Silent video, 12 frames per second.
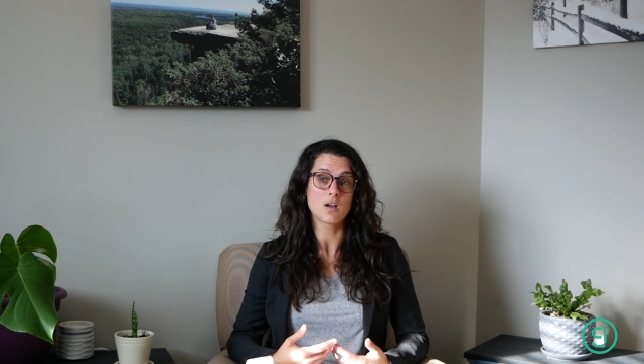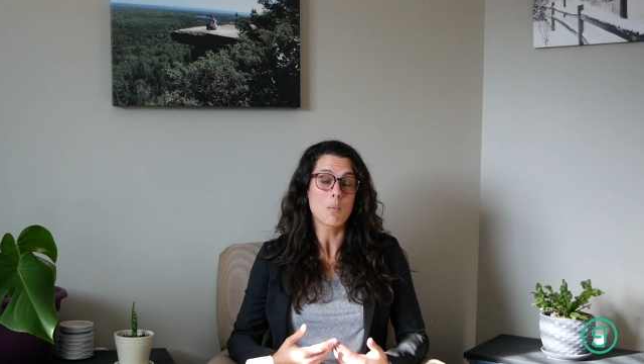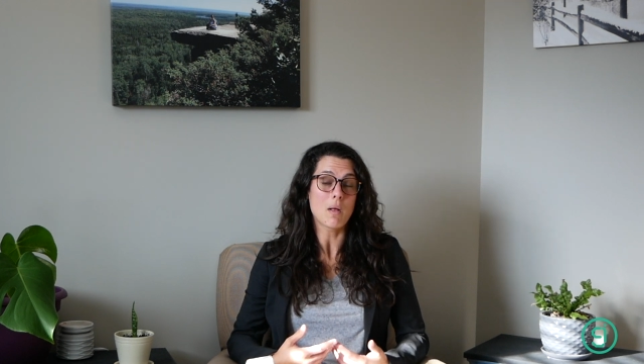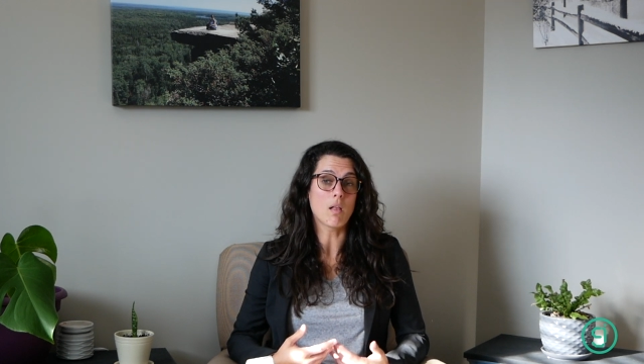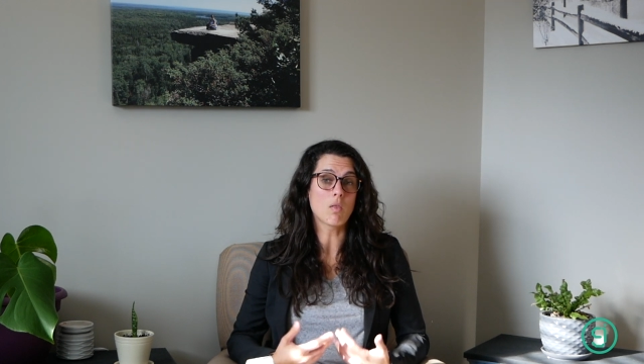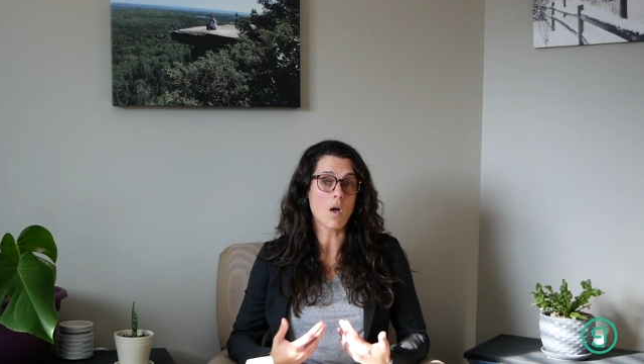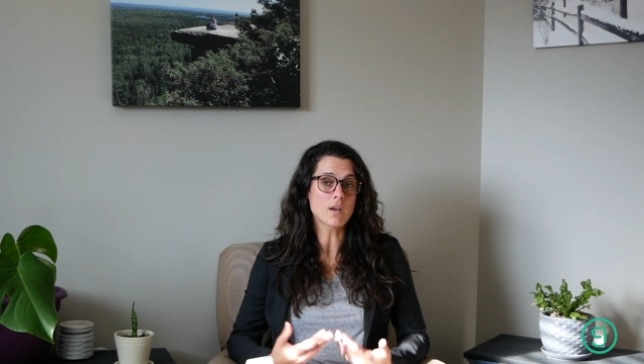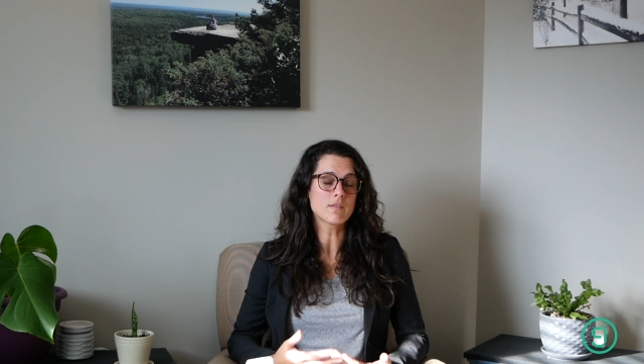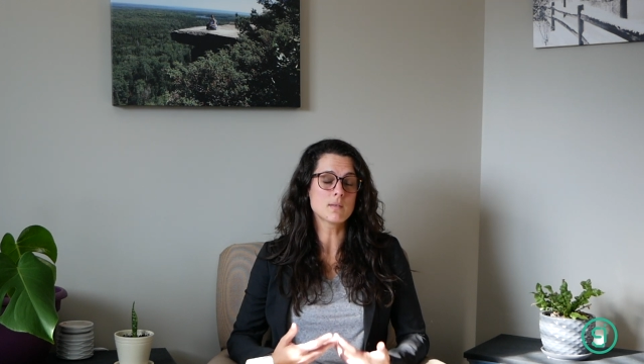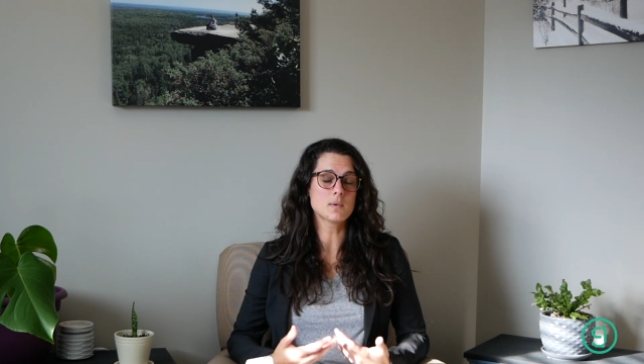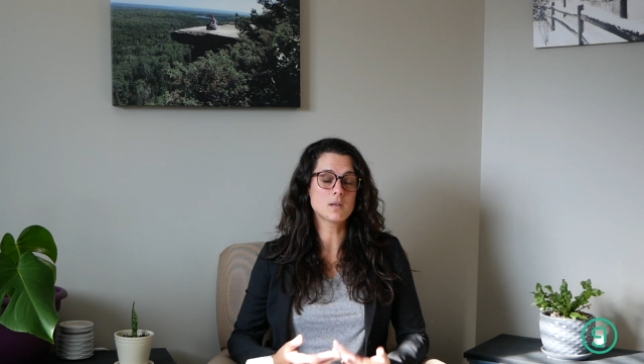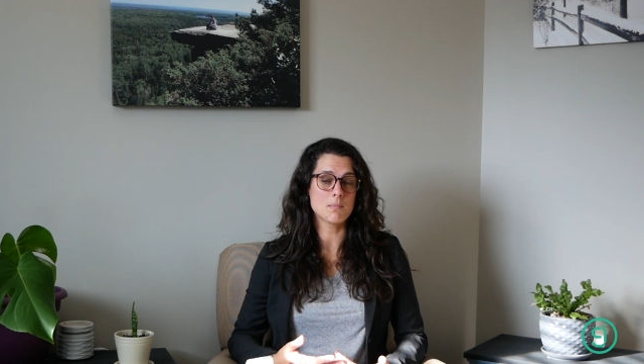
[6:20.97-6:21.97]
Well, a lot of
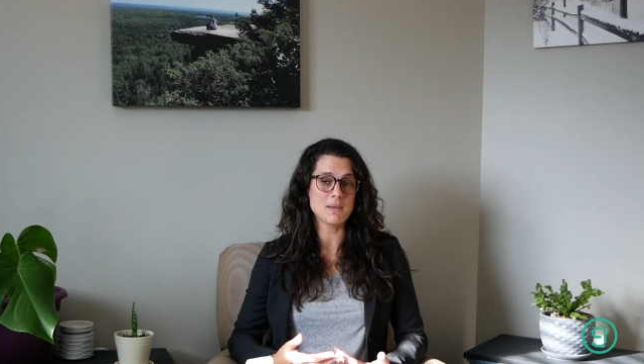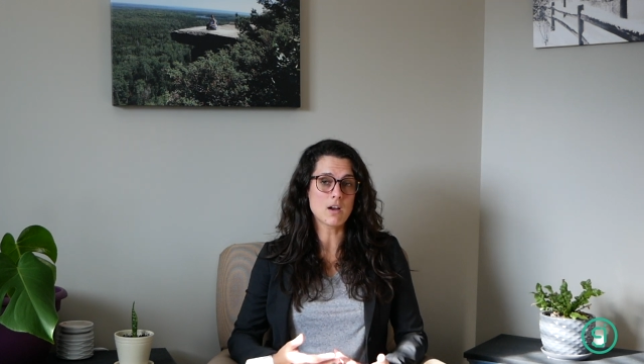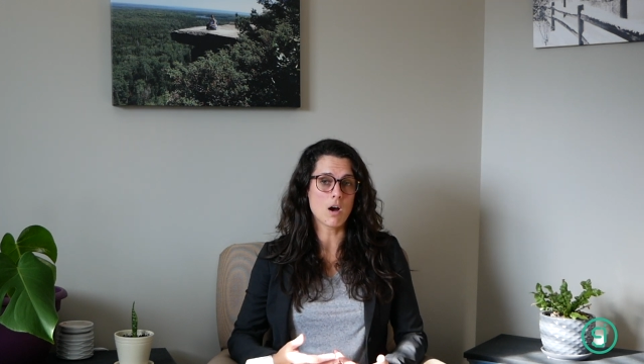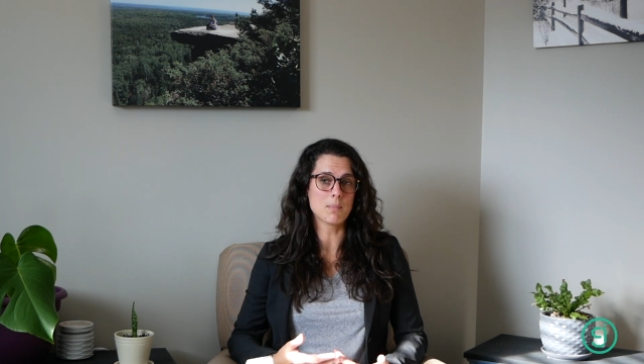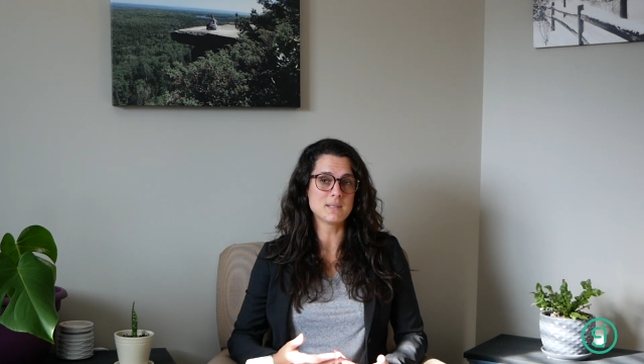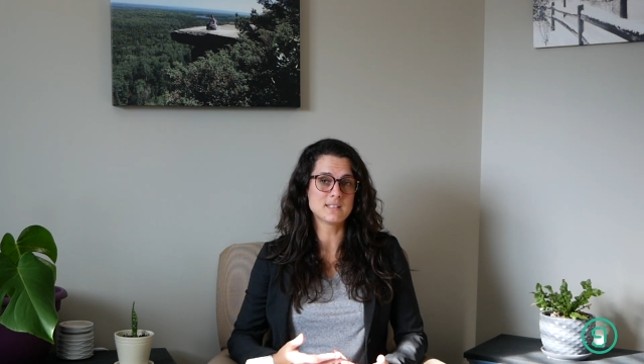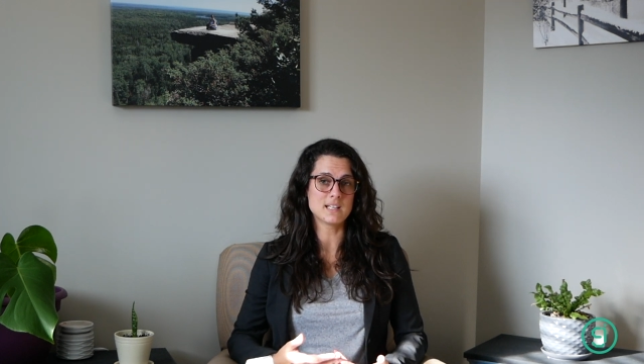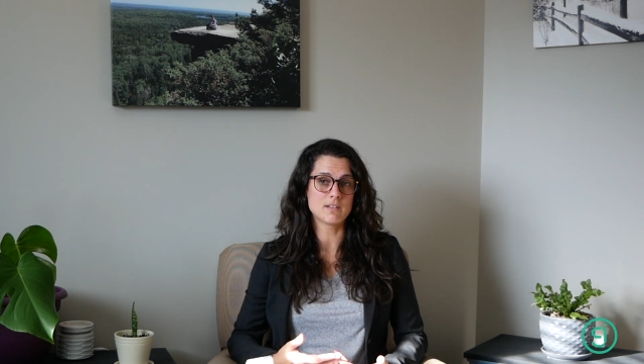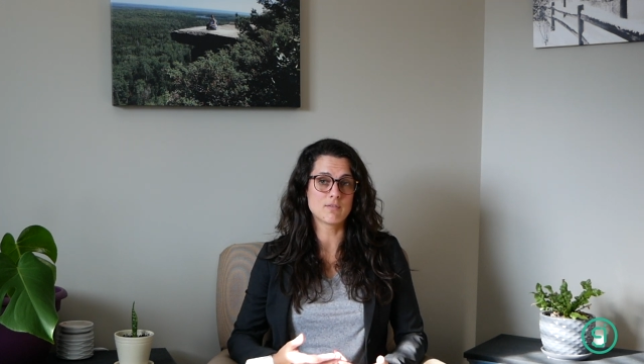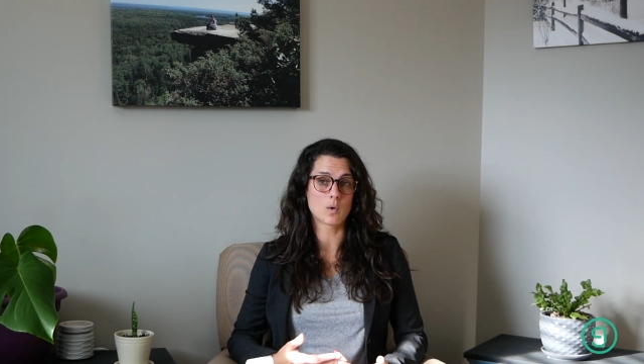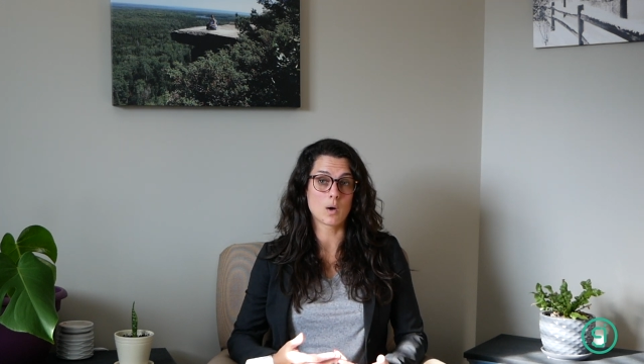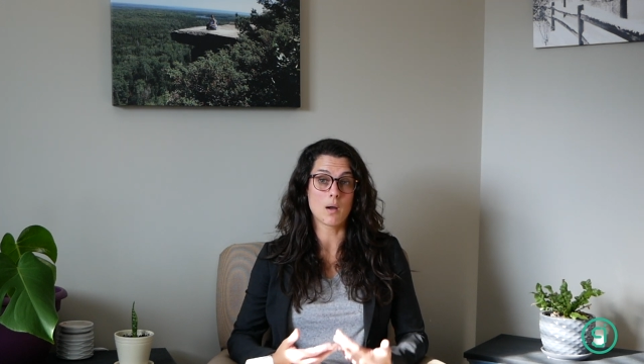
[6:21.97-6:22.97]
them can be compensated
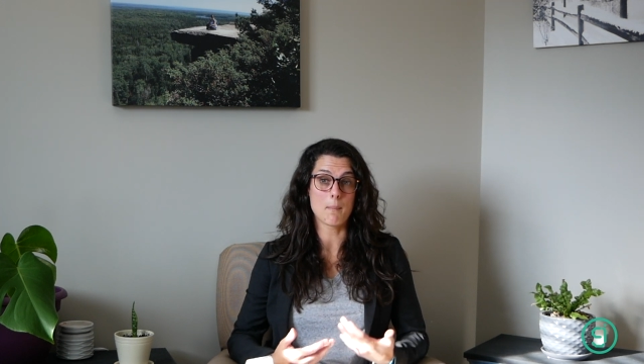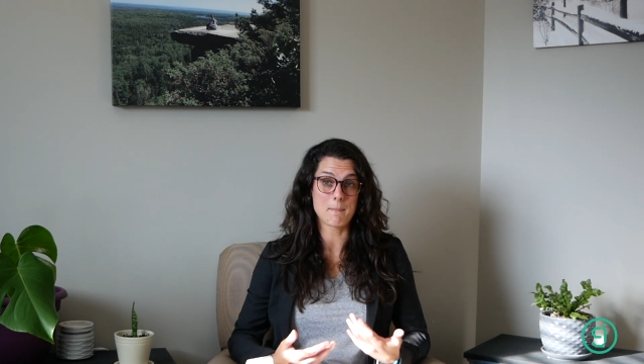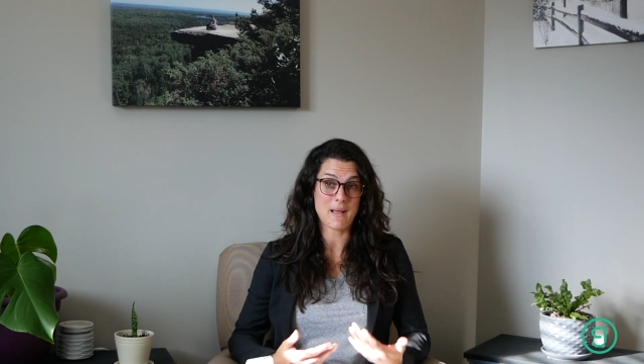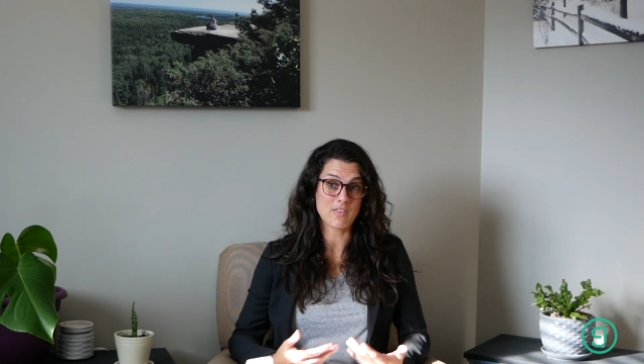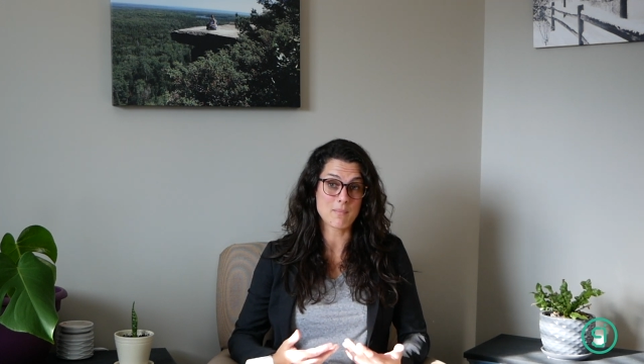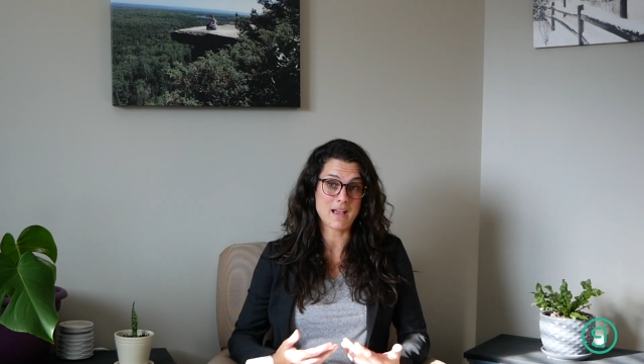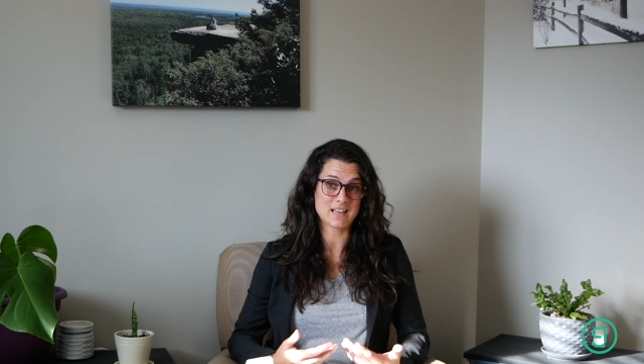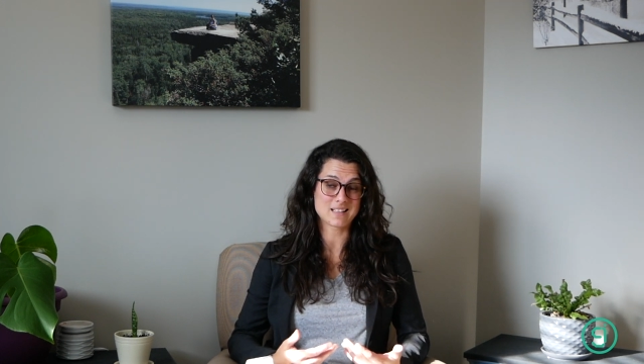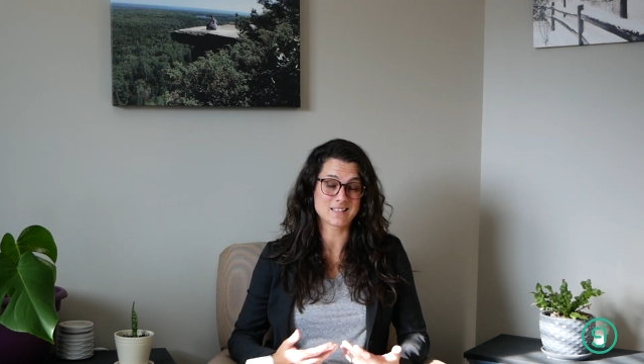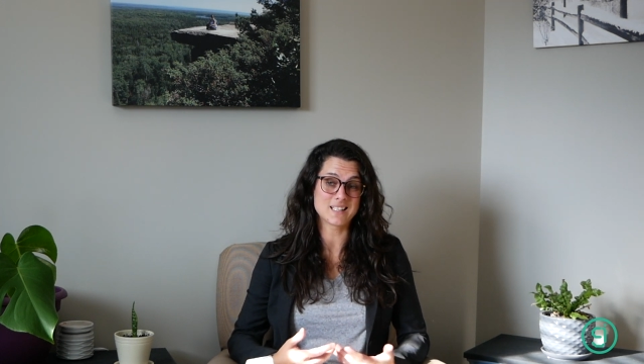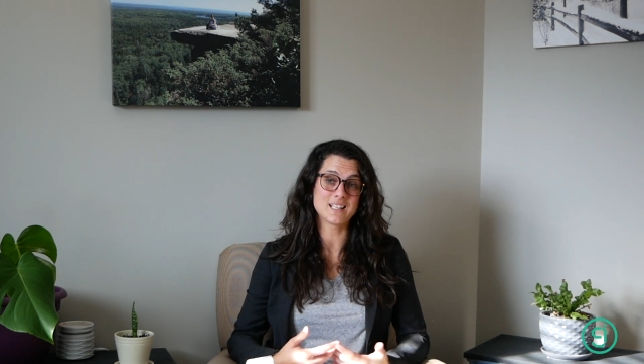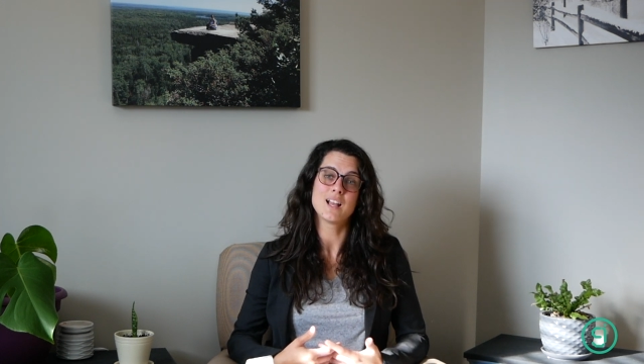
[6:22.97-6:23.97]
for
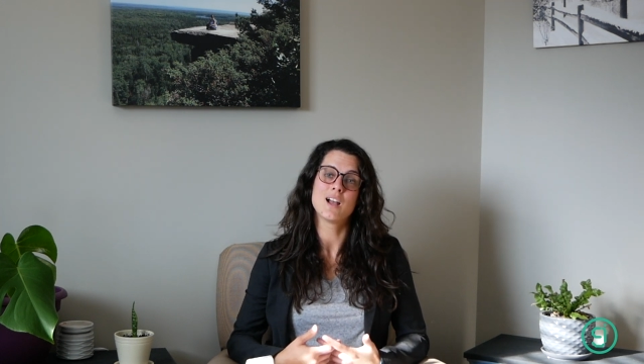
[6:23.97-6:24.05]
mathematically.